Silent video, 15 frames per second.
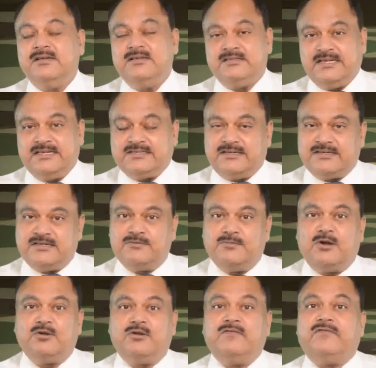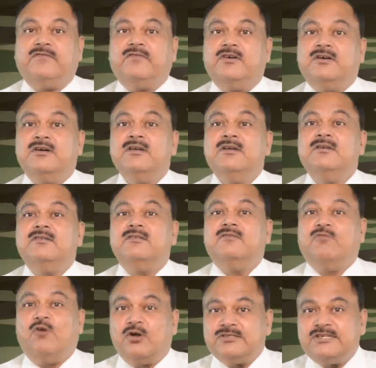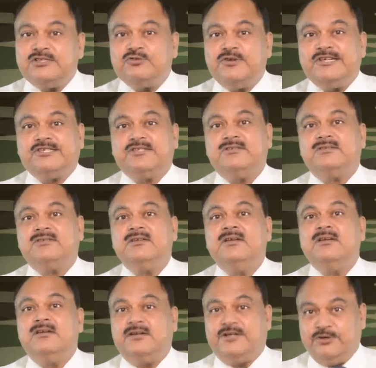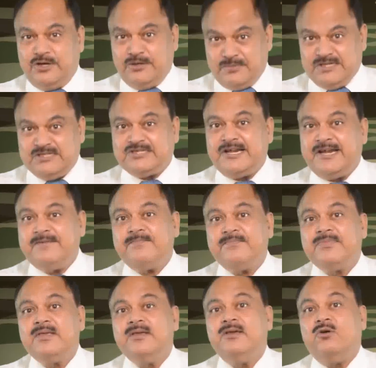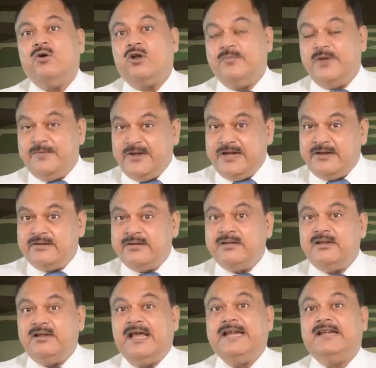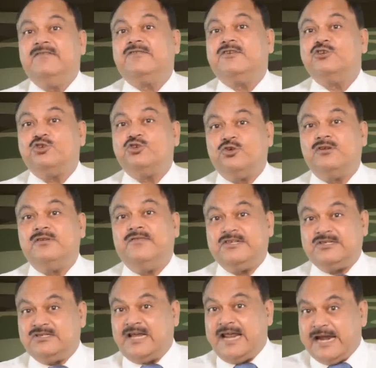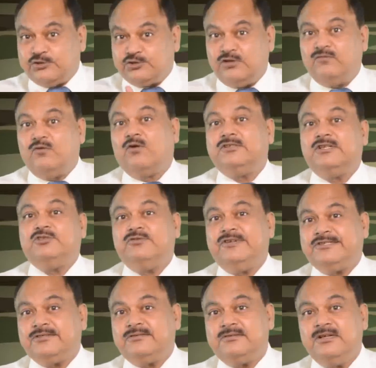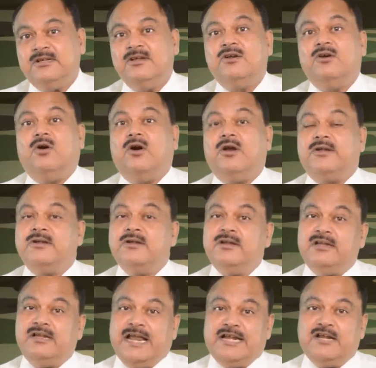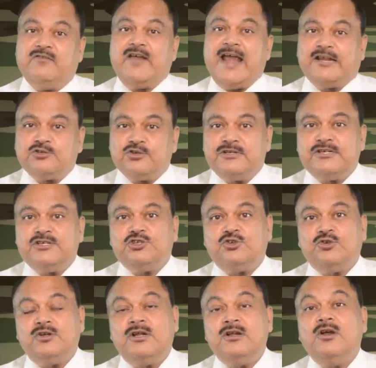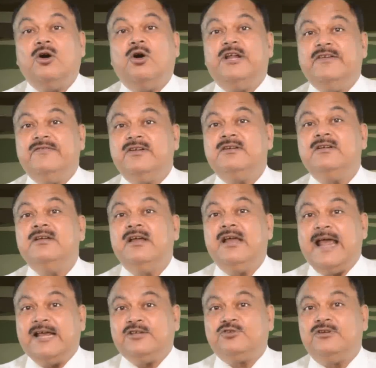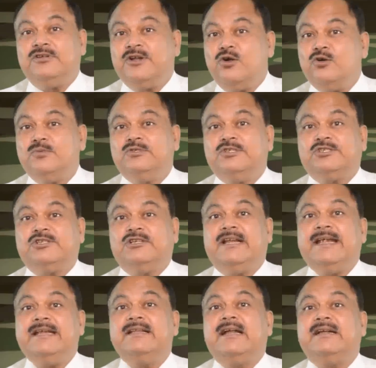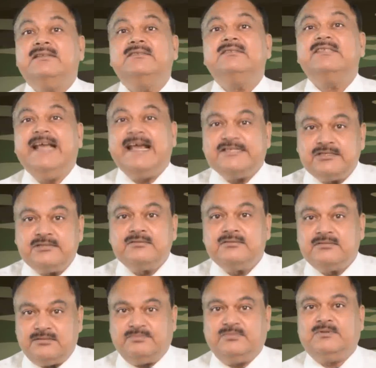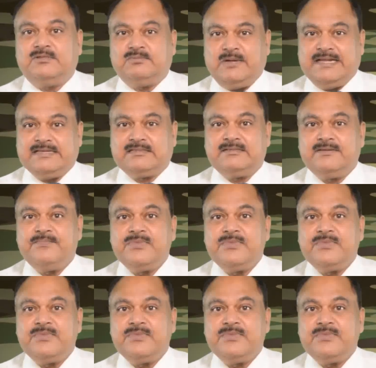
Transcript: say certain amount of war situations during peacetime. or maybe line of control, which is an actual war situation, or line of actual control, or even actual ground position line, that is Siachen place.